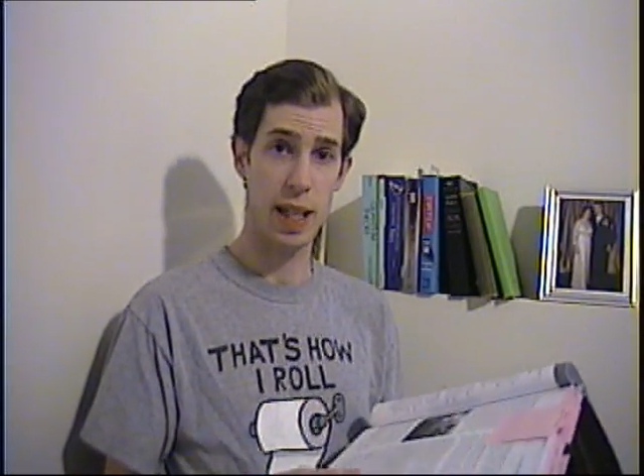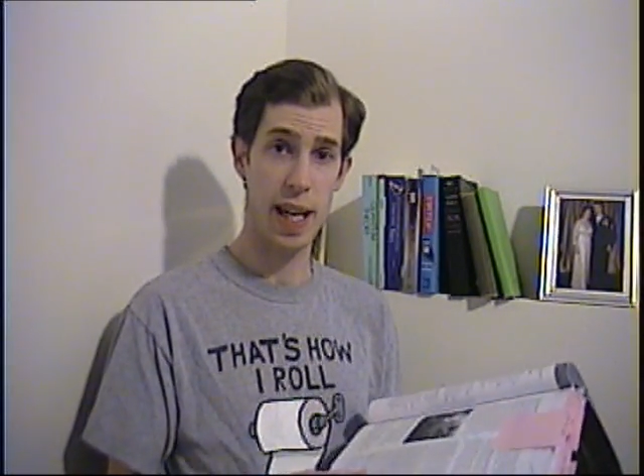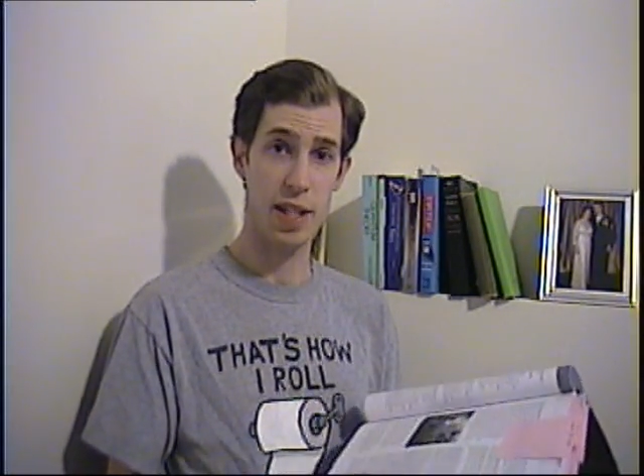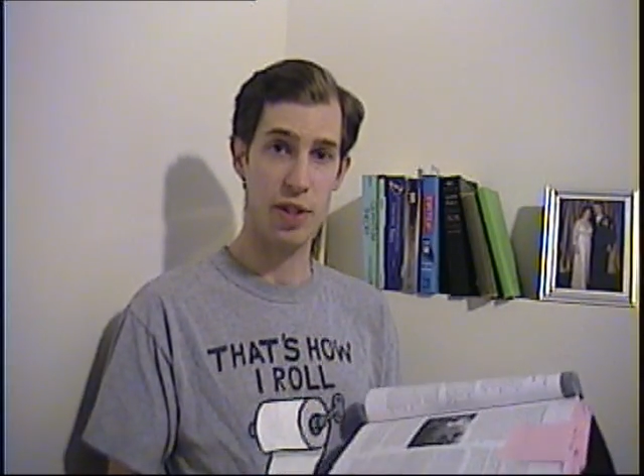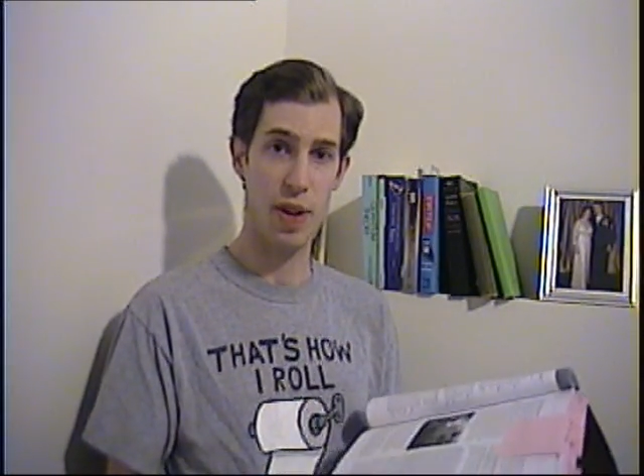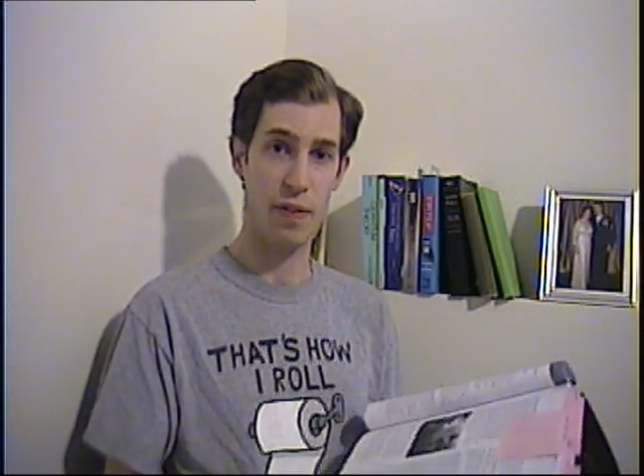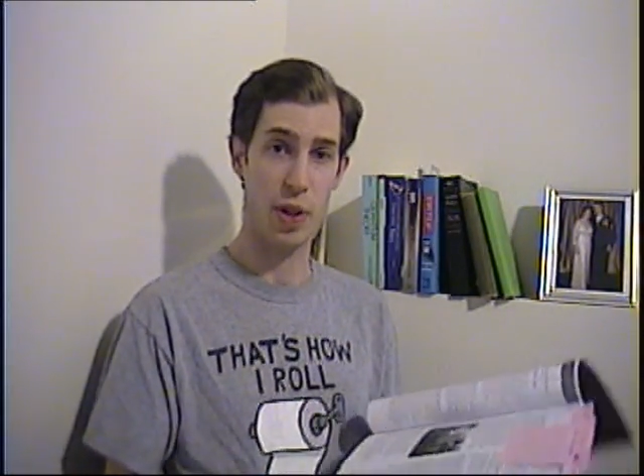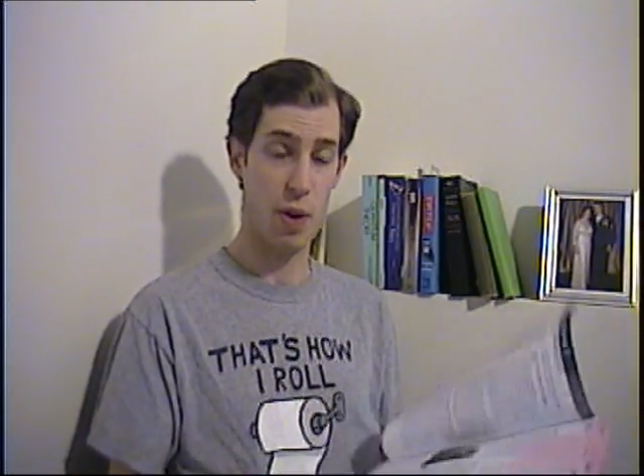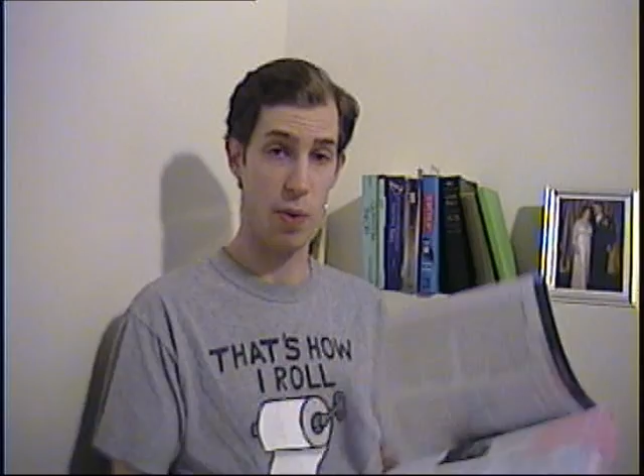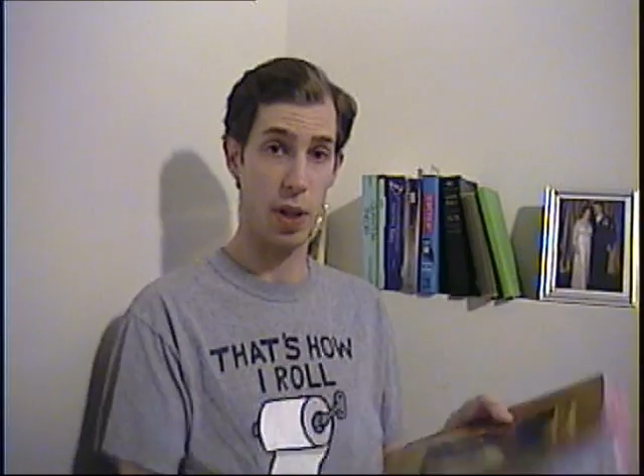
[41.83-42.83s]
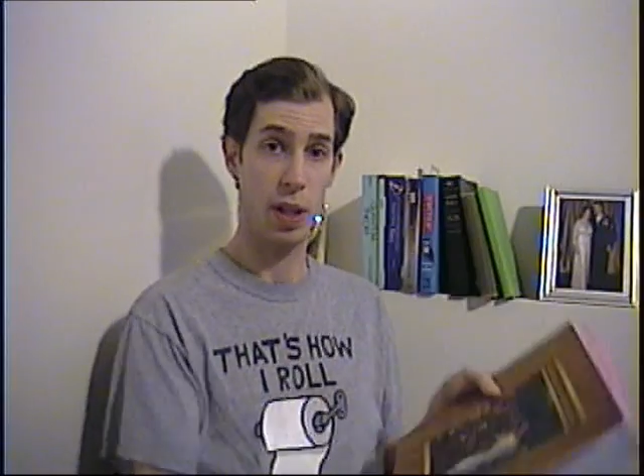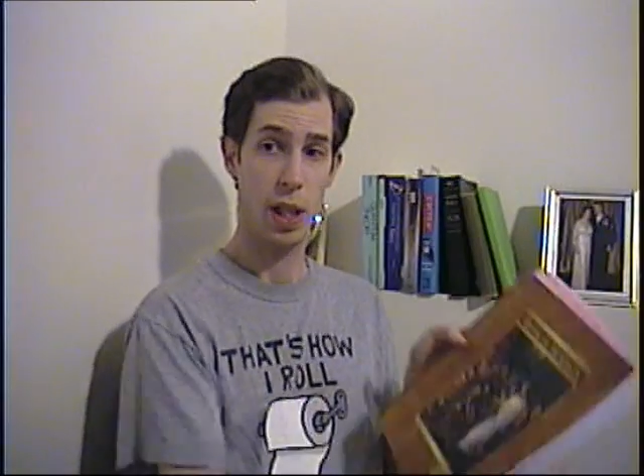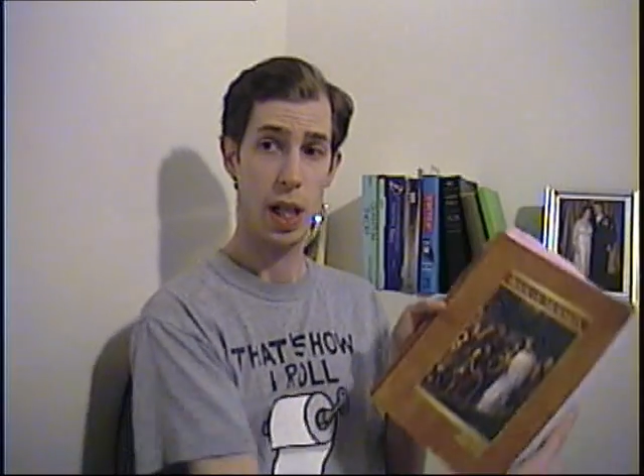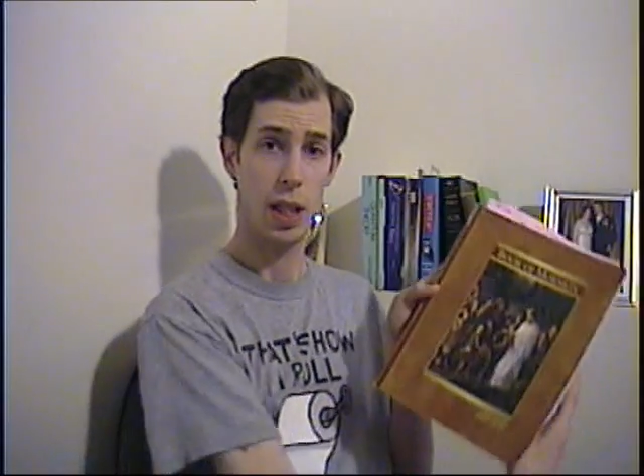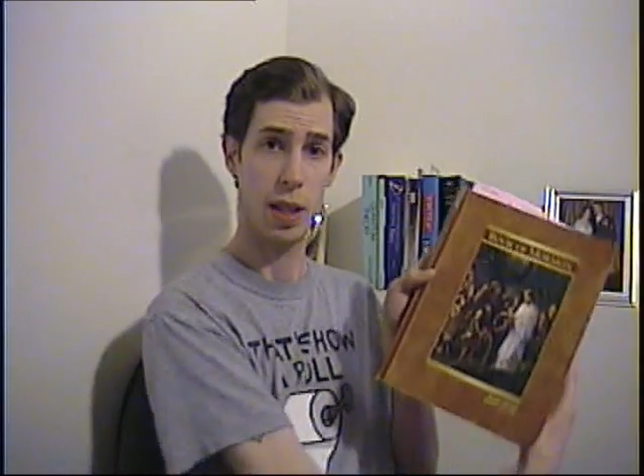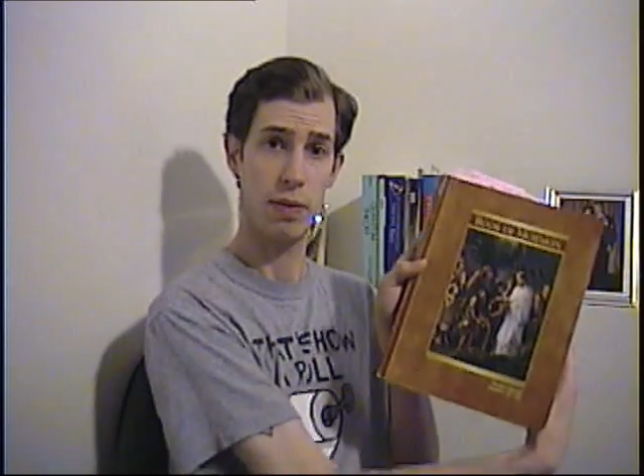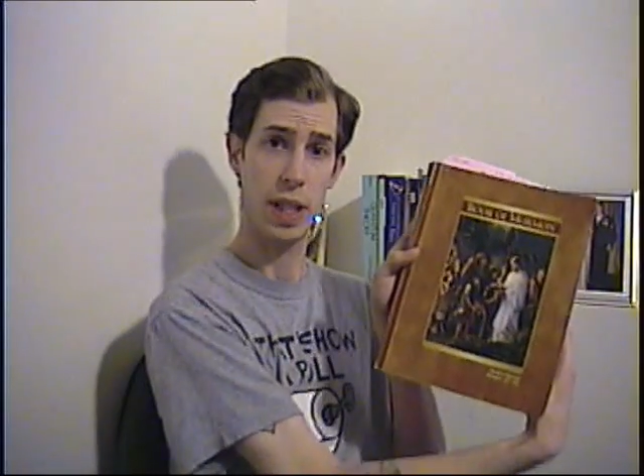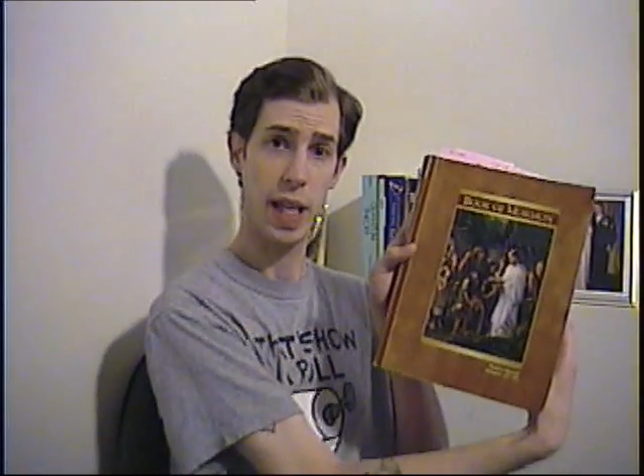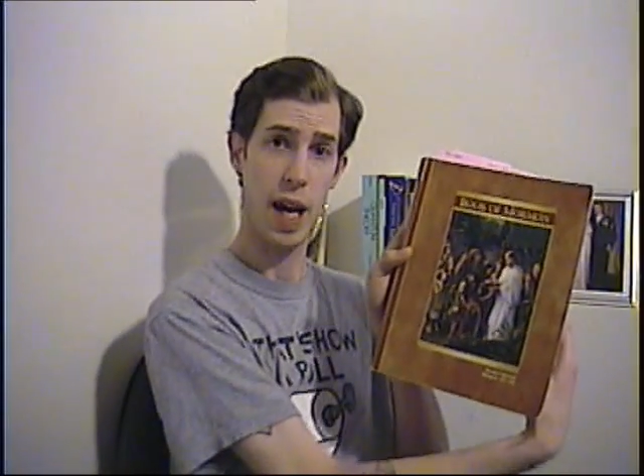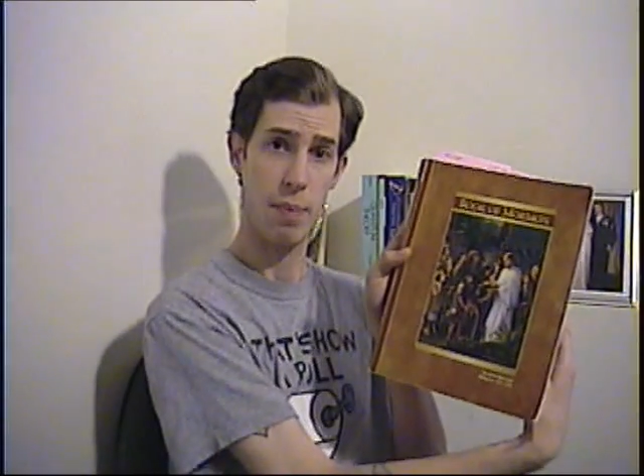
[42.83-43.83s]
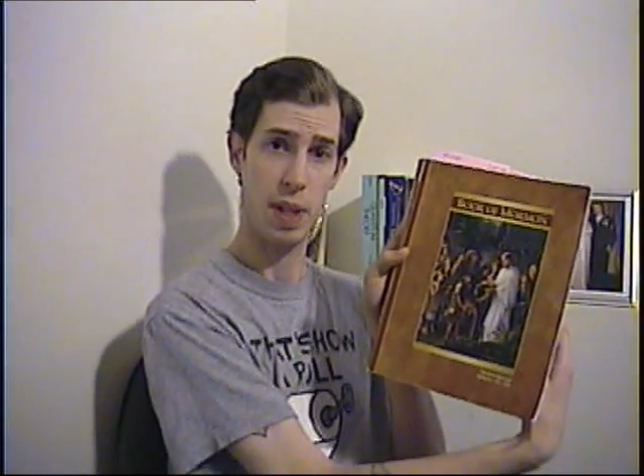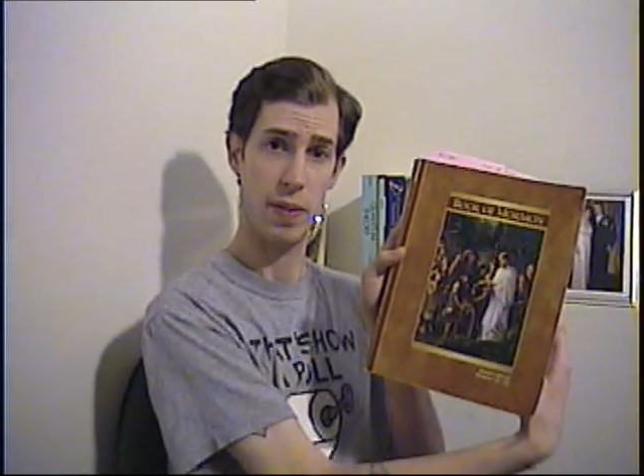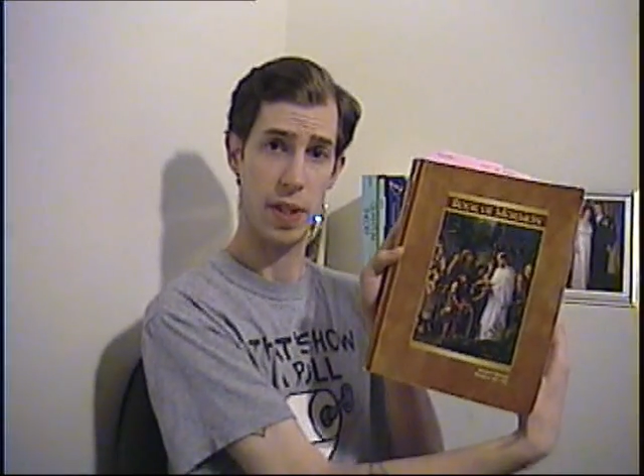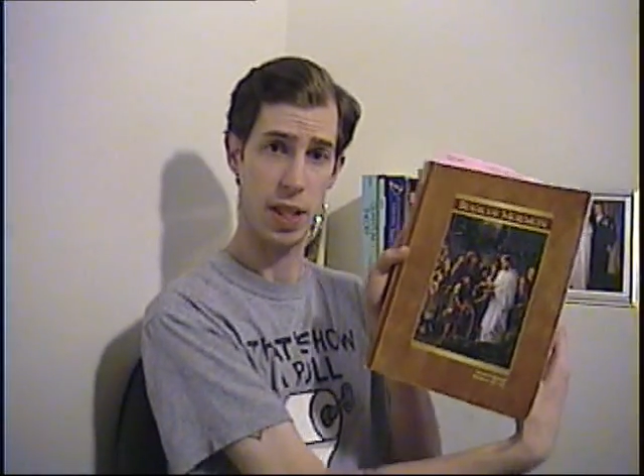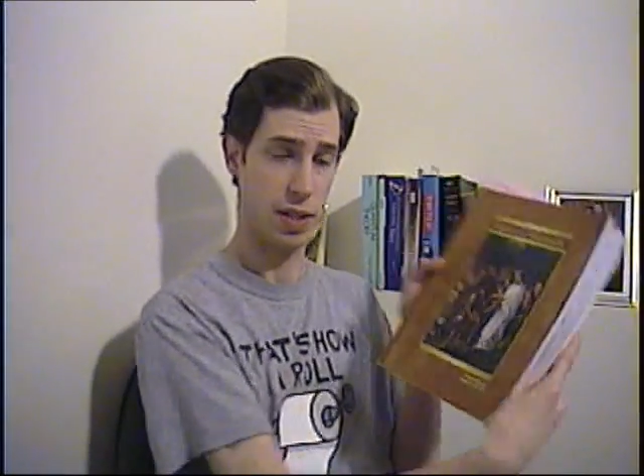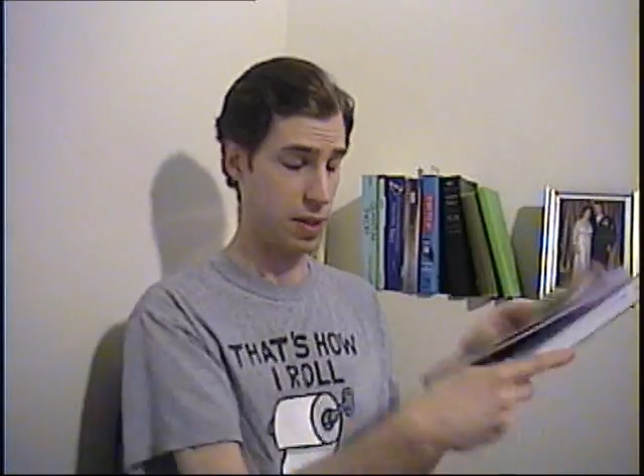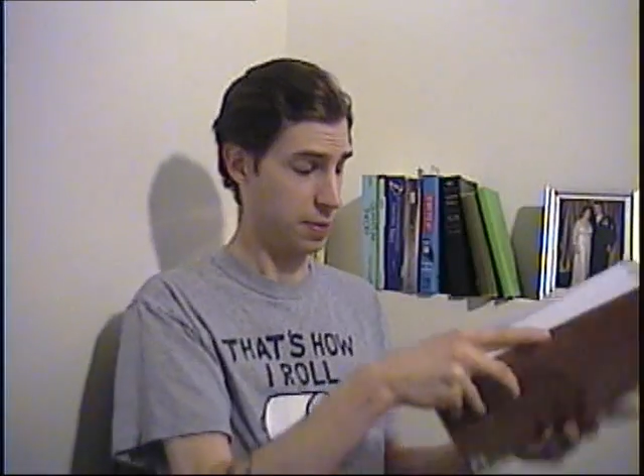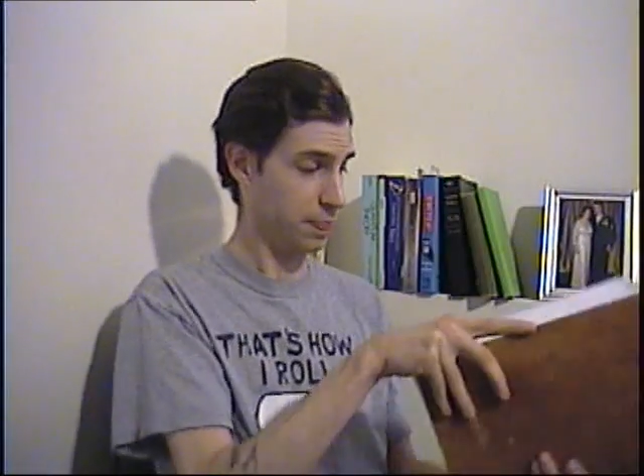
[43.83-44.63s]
in case you have your own lovely copy of this.